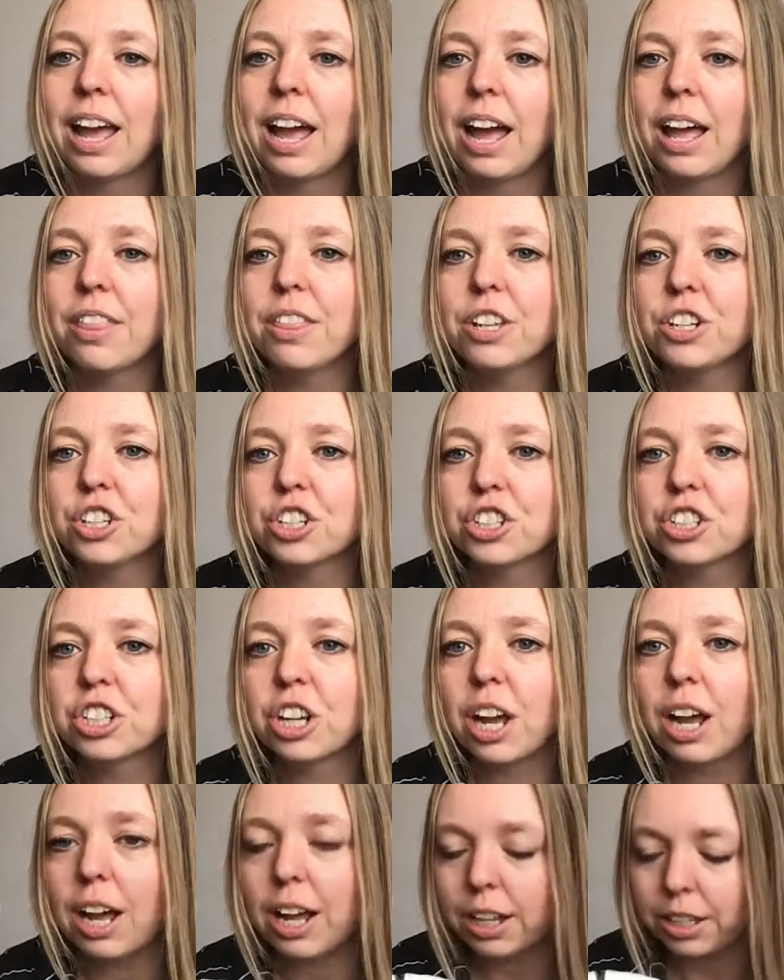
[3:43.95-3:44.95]
And then your
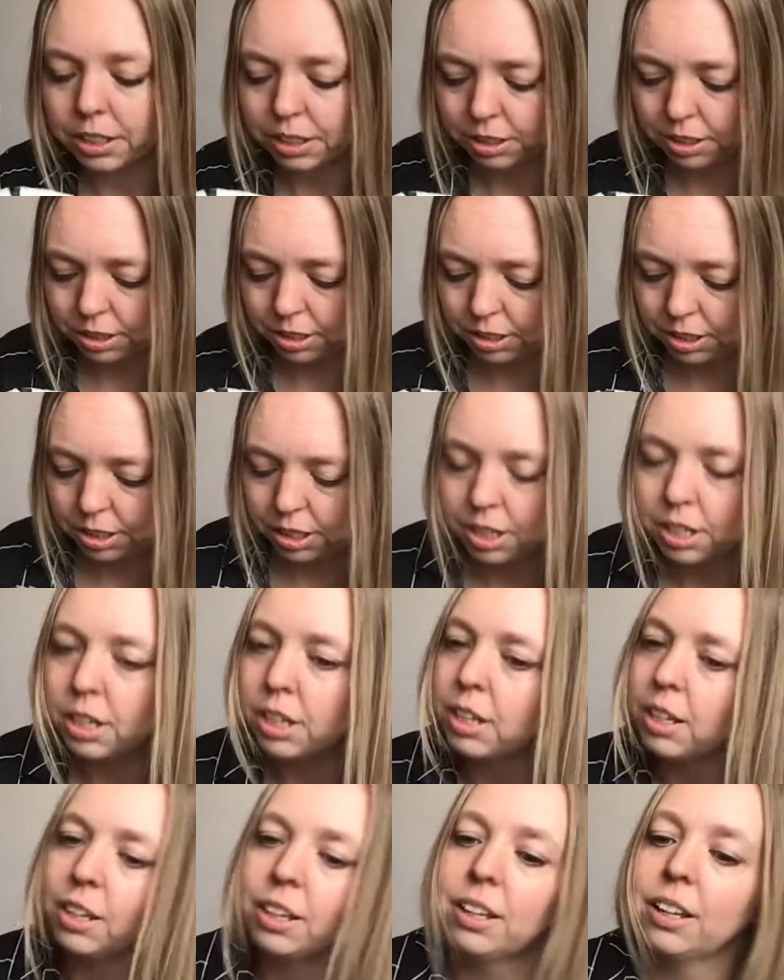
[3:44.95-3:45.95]
child
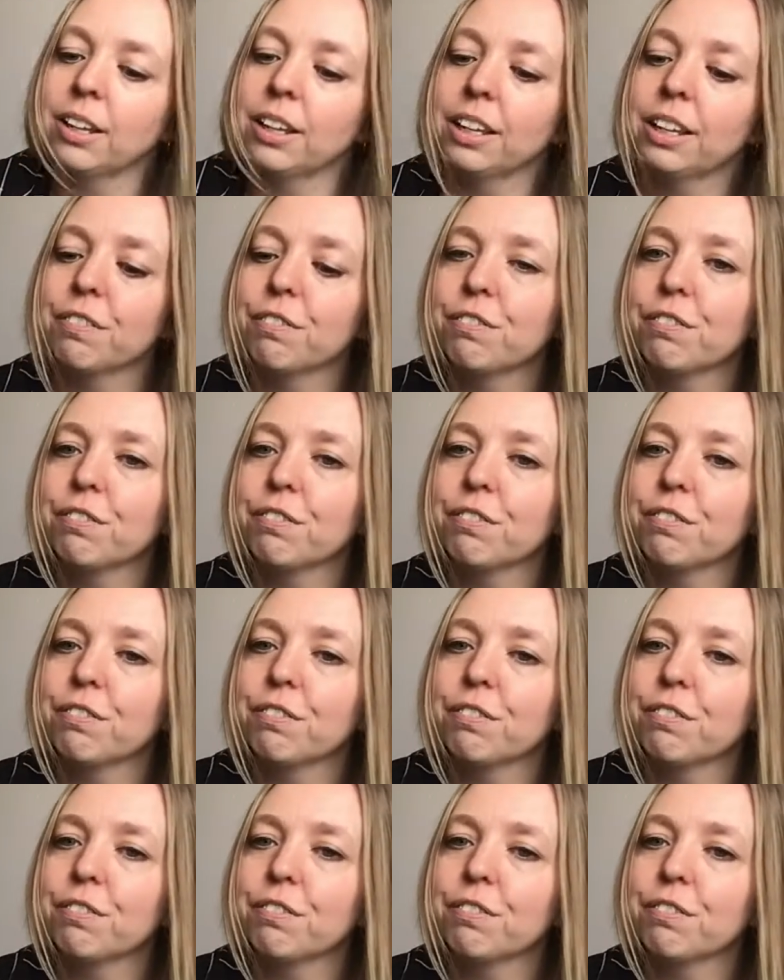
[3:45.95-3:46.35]
can